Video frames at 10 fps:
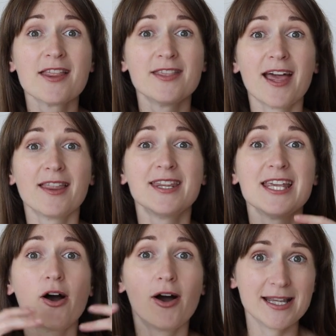they're
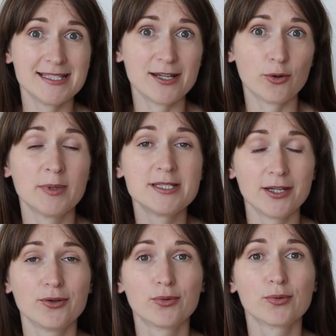the ideal
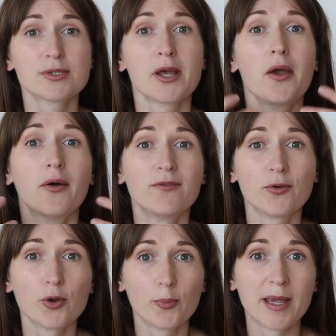materials
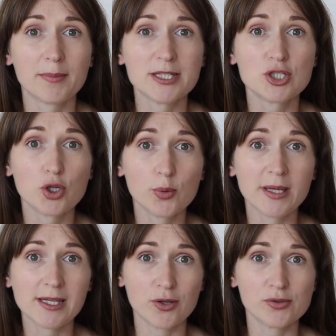for your baby to
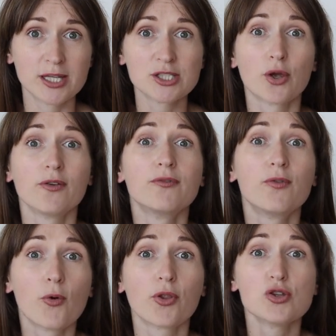be using. So
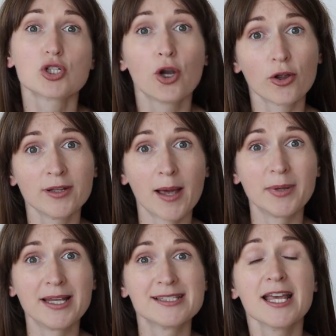for those cloth
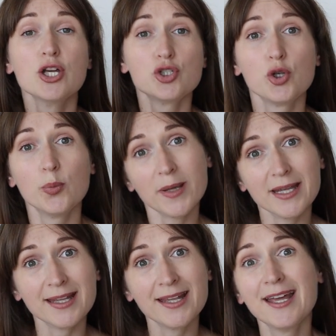nappies to
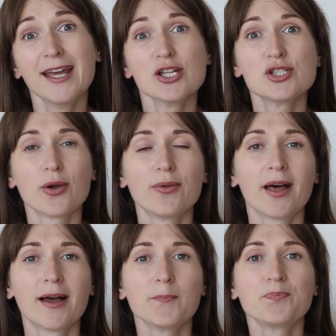be so
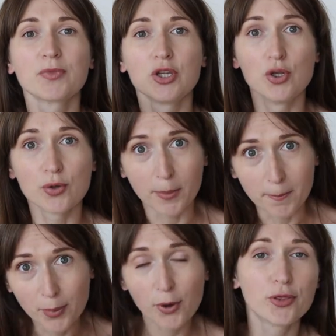that you
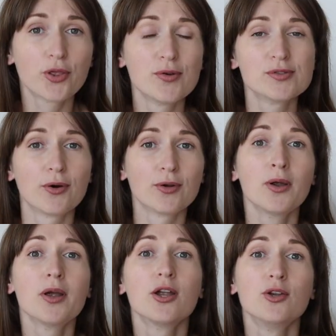can put those
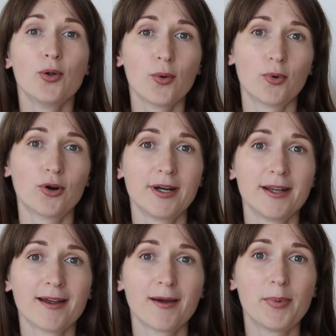on not
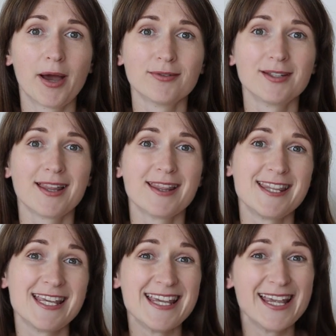worrying about
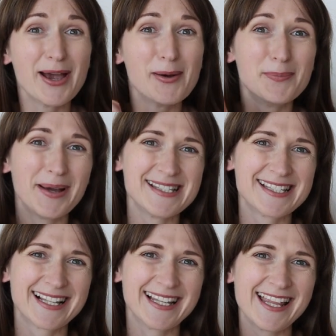the
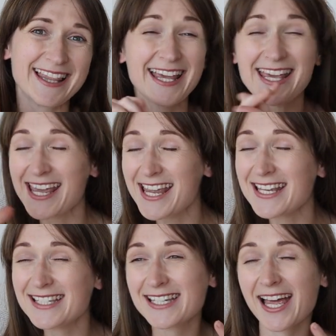basically the
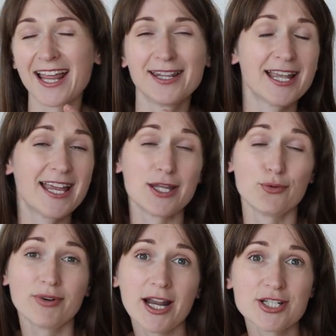heat and
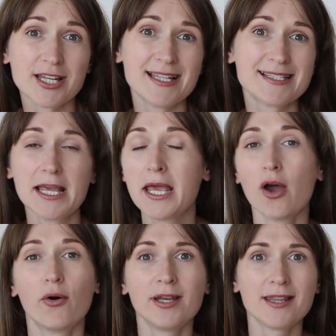any rashes
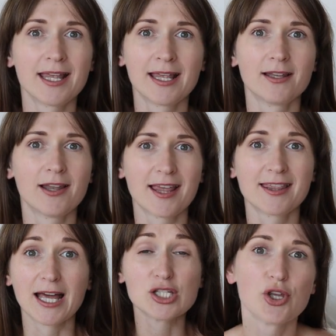or anything
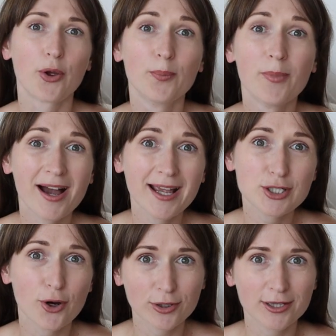like that. So my
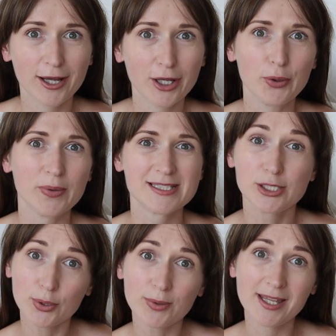toddler who is
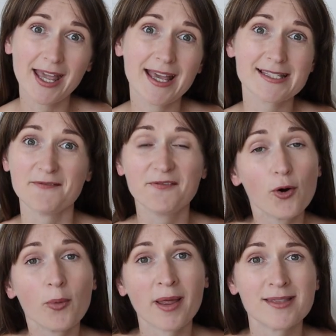two years and
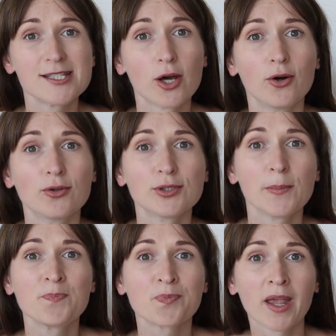four months old
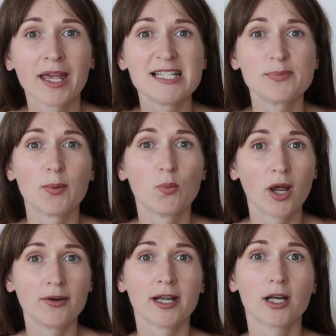He's been
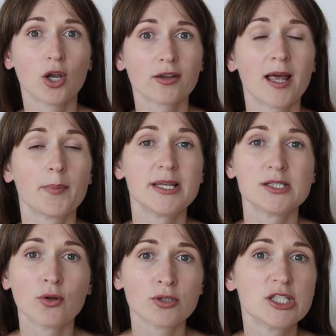wearing cloth
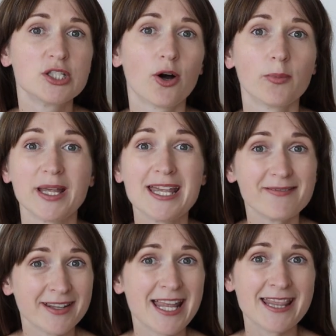nappies non-stop,
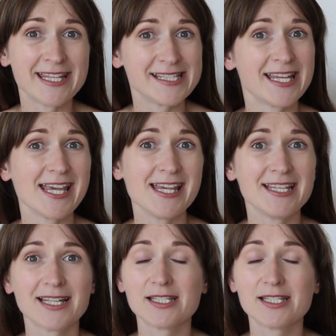even in this heat.